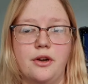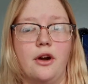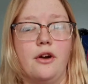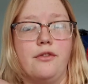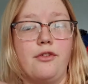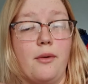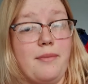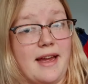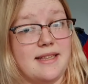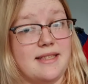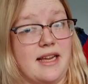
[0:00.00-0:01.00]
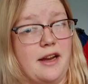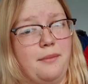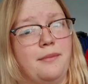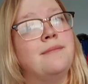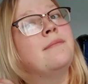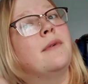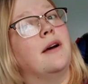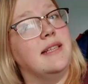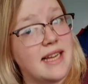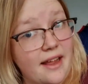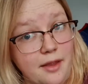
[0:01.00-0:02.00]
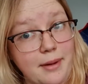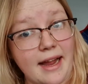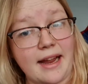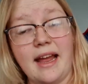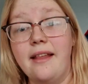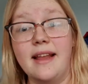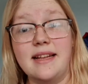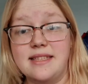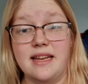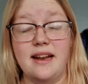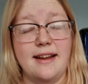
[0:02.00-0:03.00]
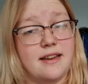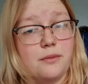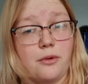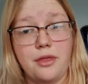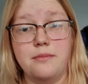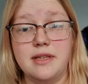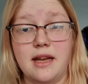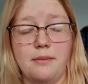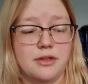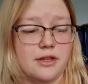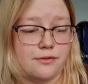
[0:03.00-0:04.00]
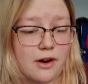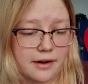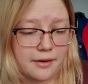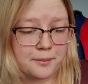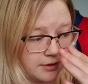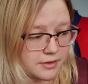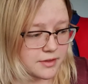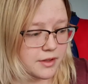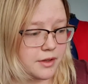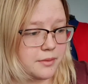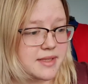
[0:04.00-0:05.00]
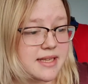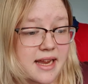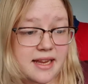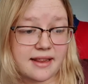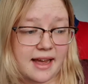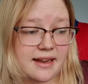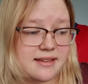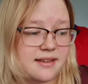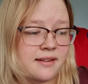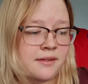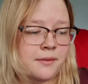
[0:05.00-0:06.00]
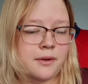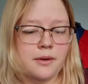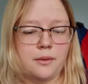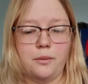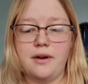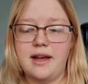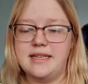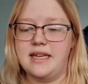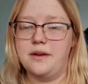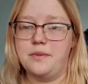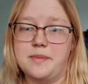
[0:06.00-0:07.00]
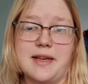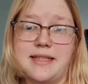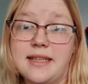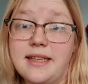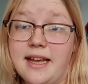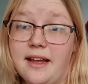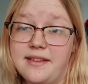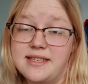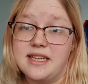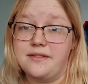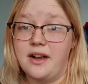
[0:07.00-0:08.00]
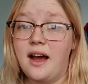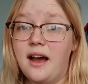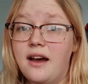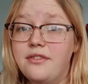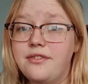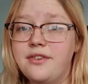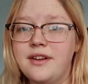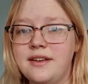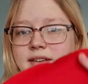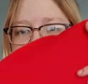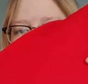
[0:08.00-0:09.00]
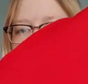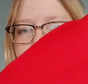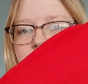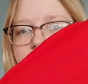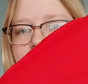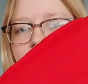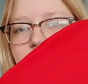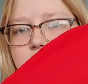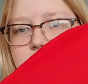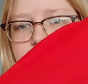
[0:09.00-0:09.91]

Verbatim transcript: go from that seam down the back and that's it. I didn't want them to come to the front. So with saying that, what I did was basically cut the sleeve in half so that I had half a